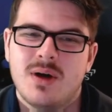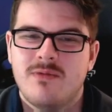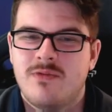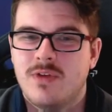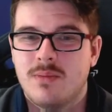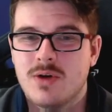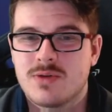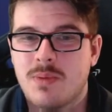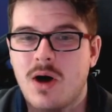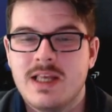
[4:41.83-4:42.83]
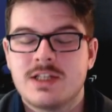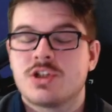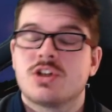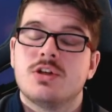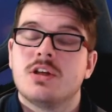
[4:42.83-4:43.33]
but for the most part it's
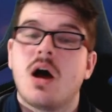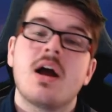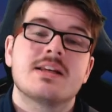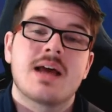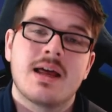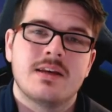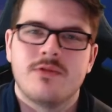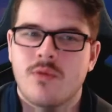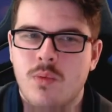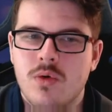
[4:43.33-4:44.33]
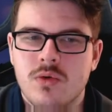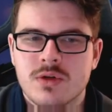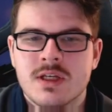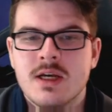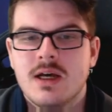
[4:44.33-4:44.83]
just nice handy
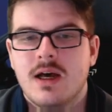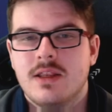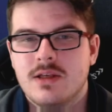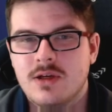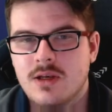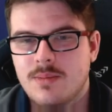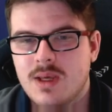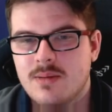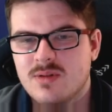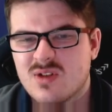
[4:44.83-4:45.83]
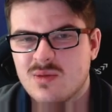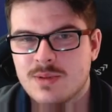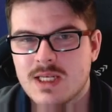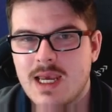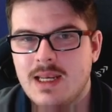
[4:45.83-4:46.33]
rewards that you're going to be able to
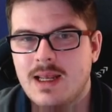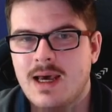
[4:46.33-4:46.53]
obtain.